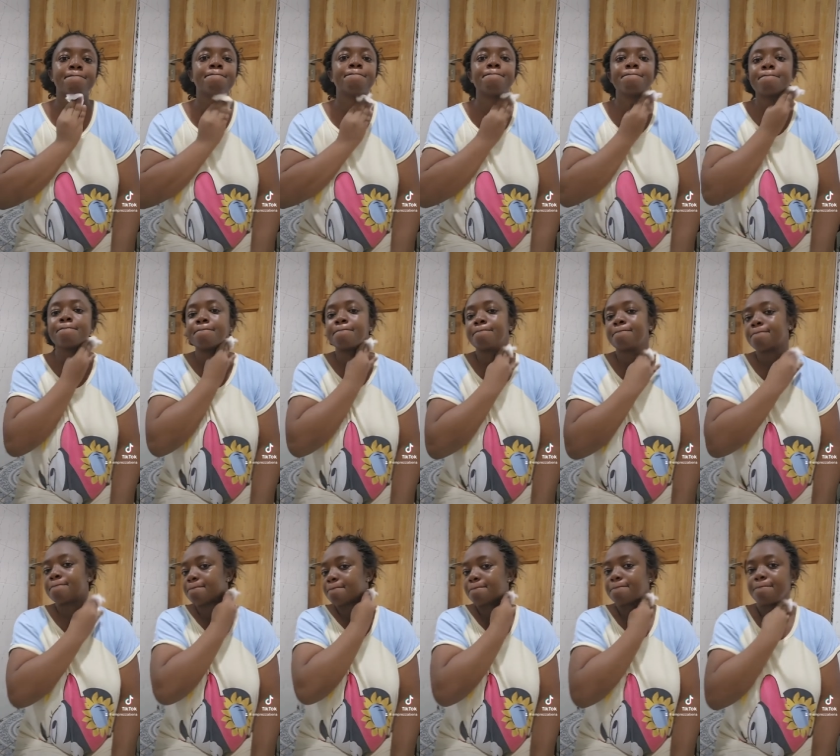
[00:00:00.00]
I
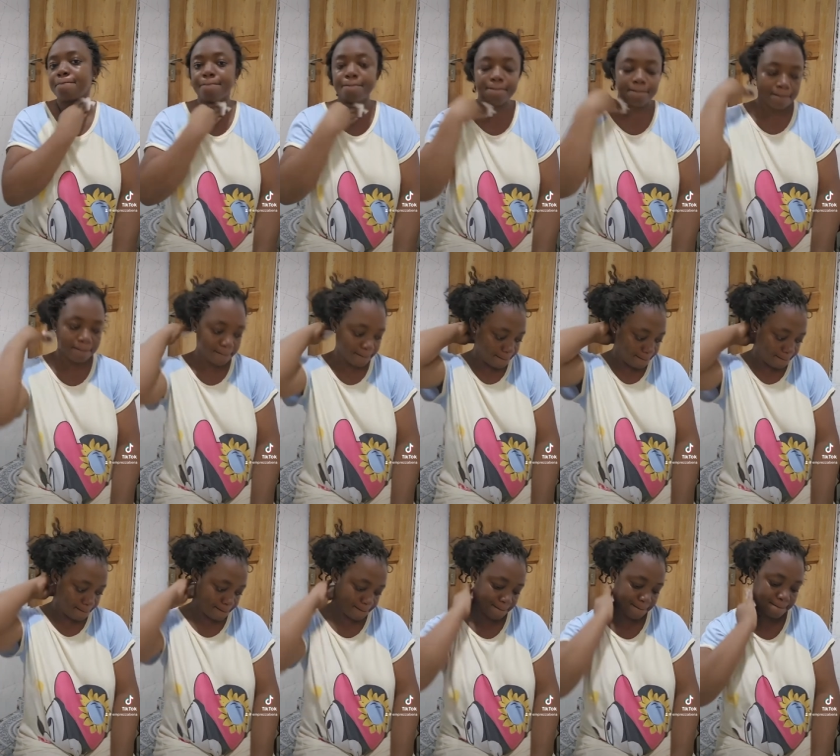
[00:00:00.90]
would
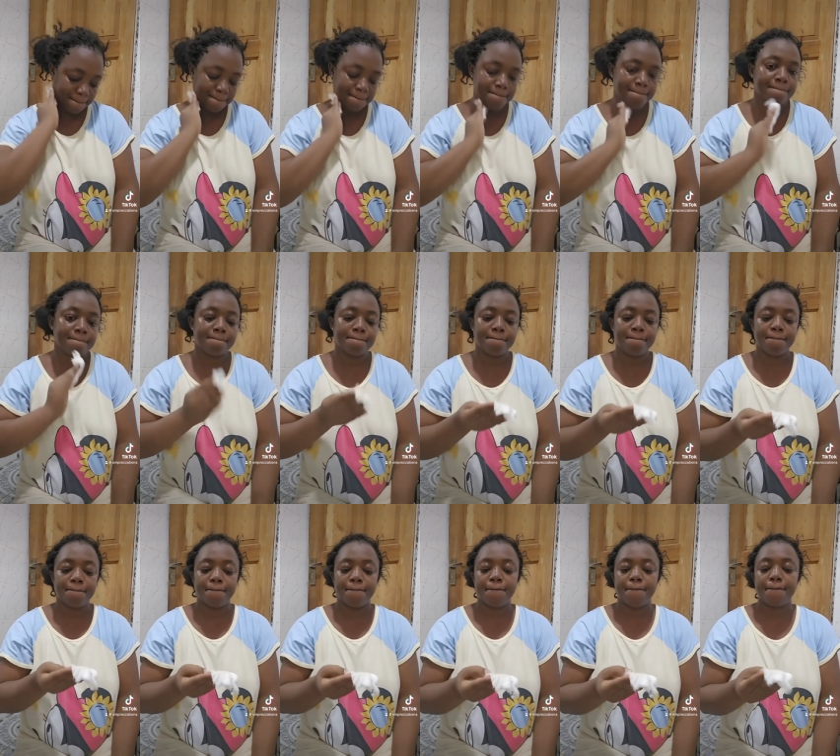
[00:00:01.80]
probably
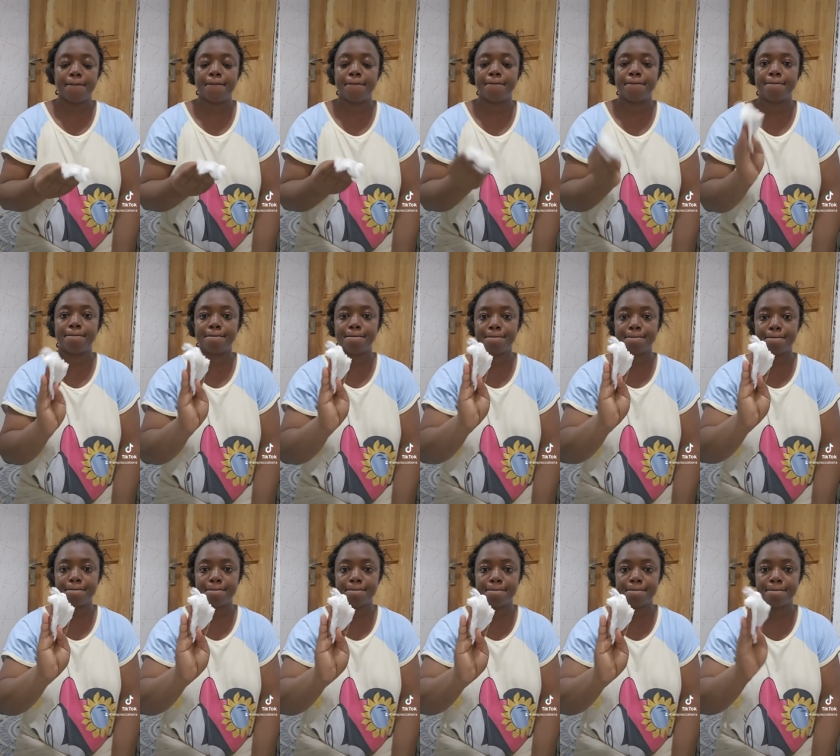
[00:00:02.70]
just
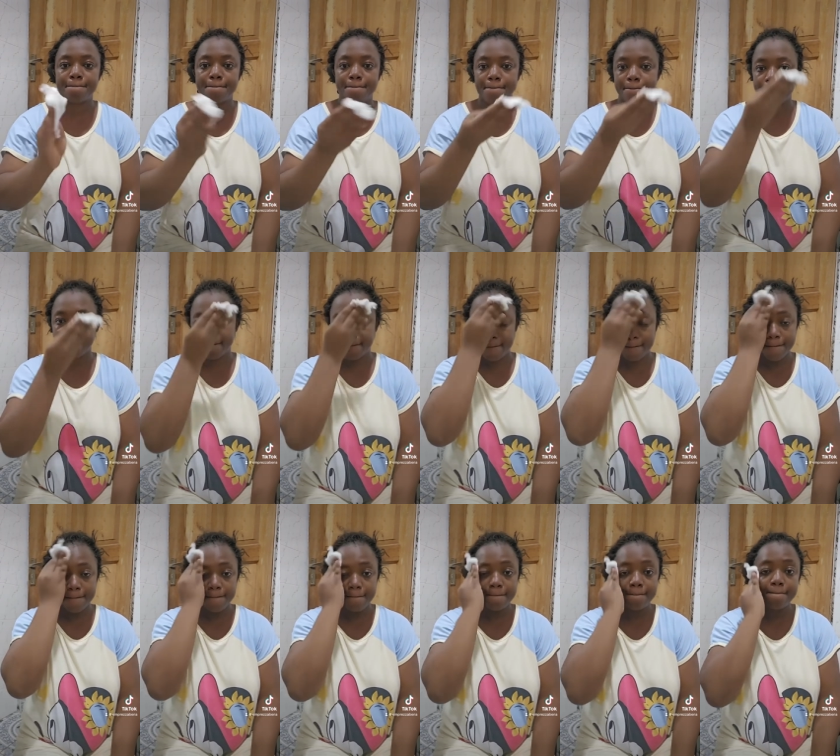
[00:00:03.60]
go
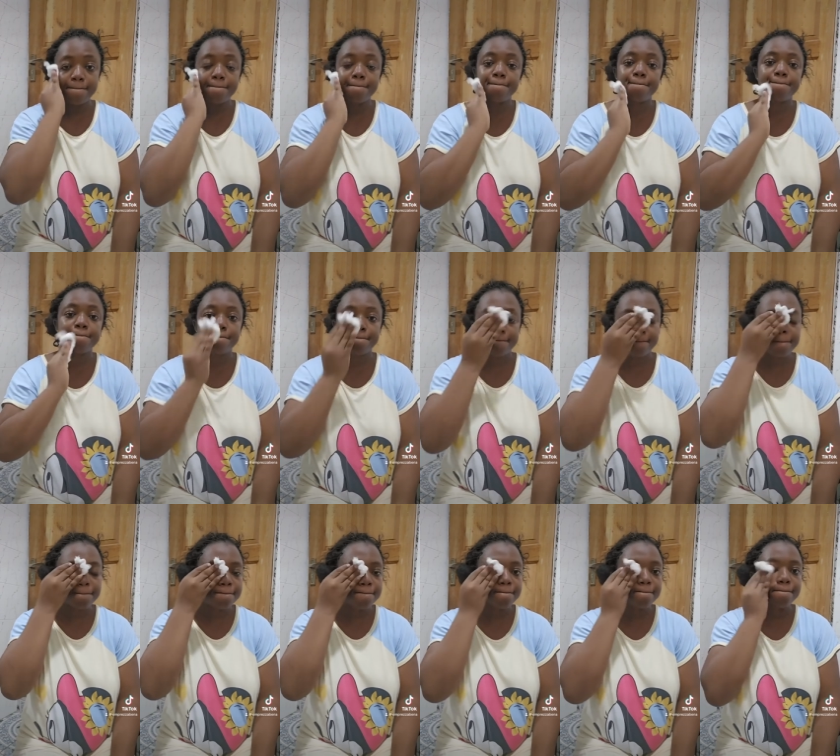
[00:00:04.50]
in with the second
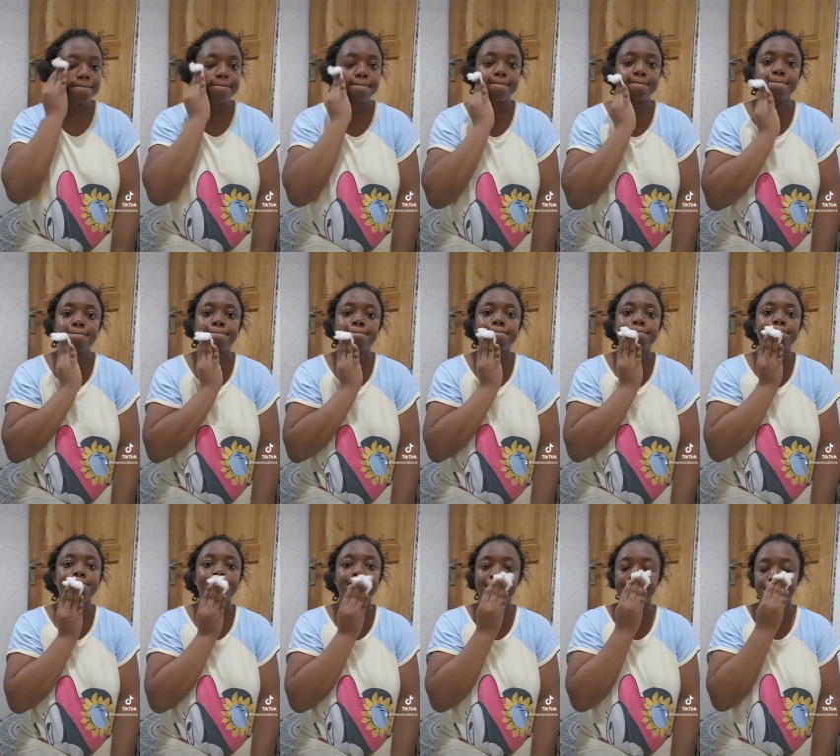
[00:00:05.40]

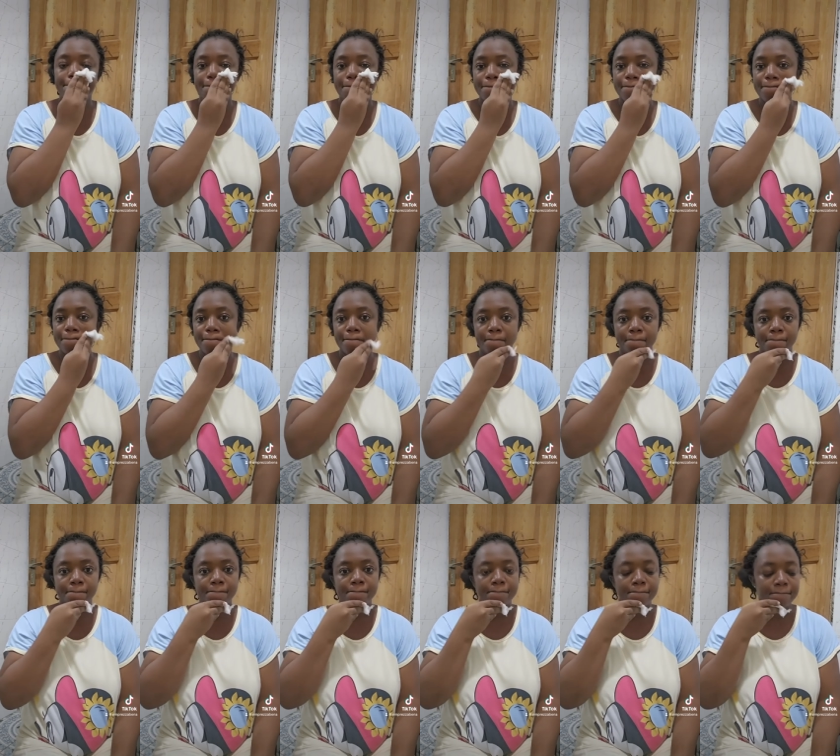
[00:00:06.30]
cotton,
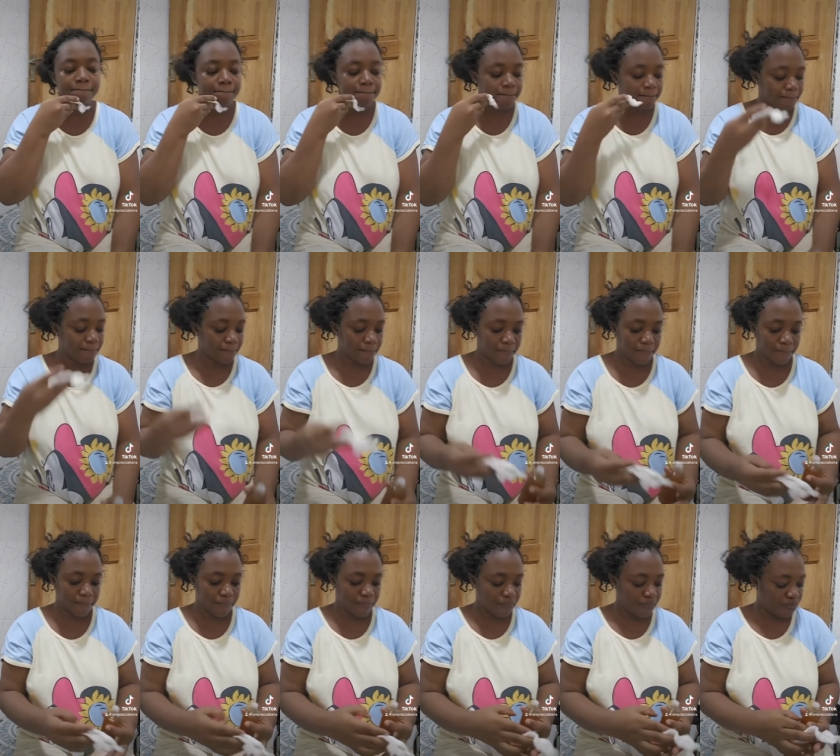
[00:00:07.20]
but
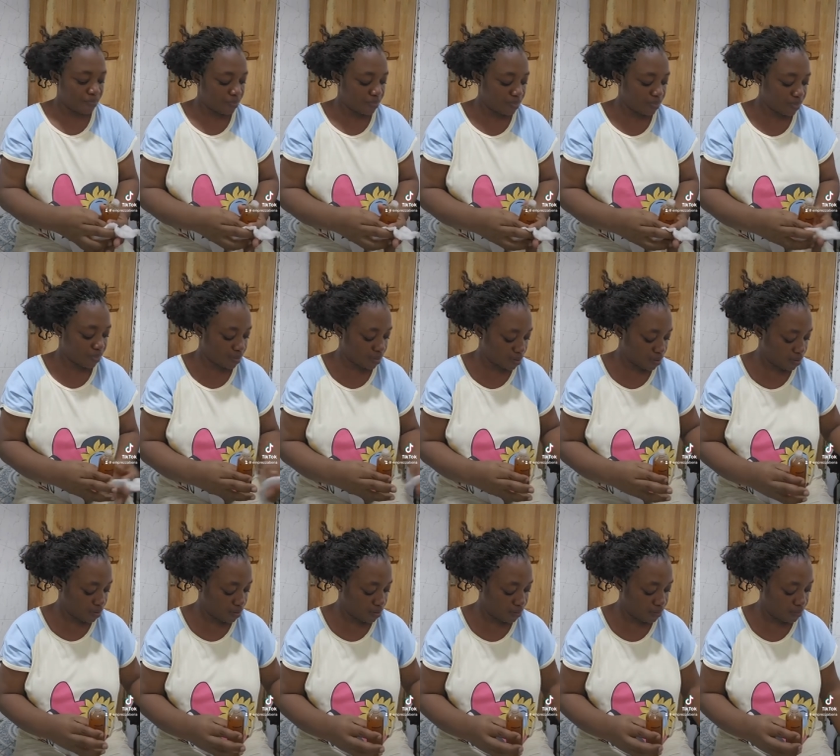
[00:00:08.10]
I think my skin is
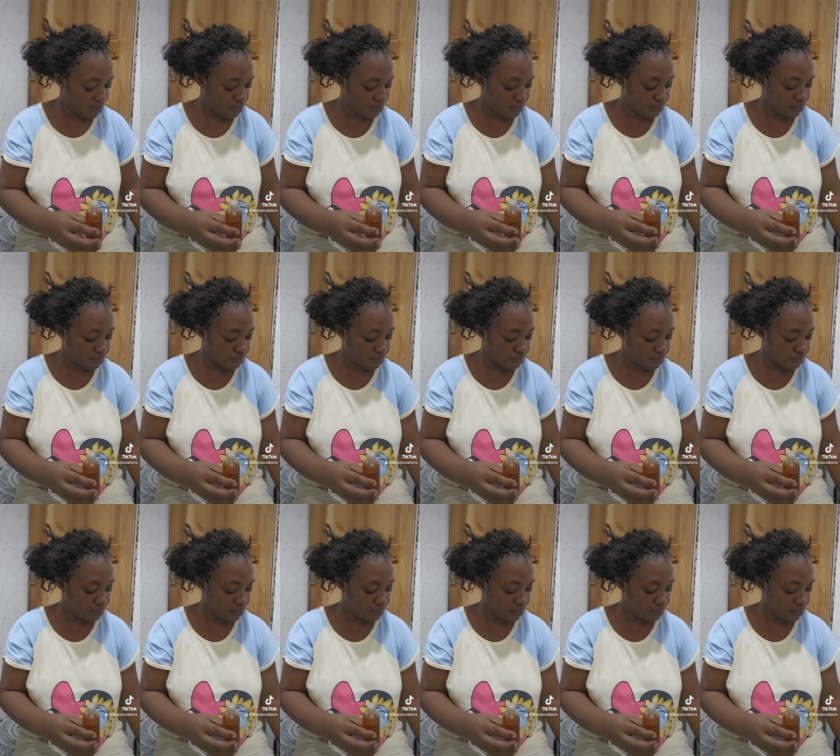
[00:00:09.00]
fine.